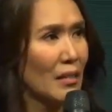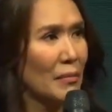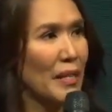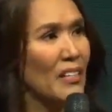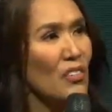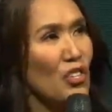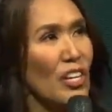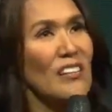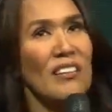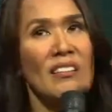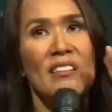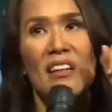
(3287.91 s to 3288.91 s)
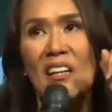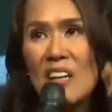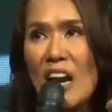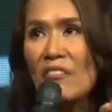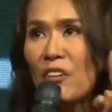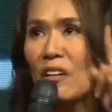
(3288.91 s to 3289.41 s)
because Jesus
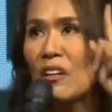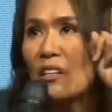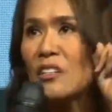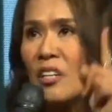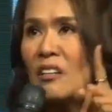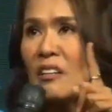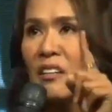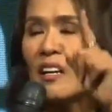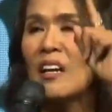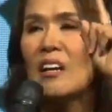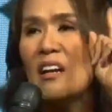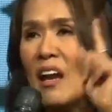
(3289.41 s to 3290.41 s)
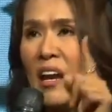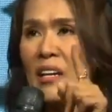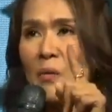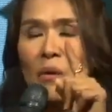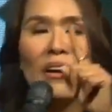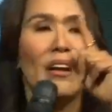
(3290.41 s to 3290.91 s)
never turned
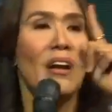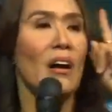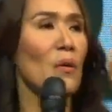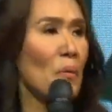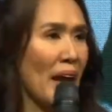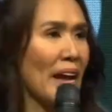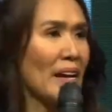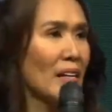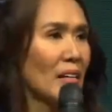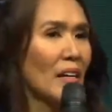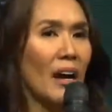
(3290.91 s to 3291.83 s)
anyone away.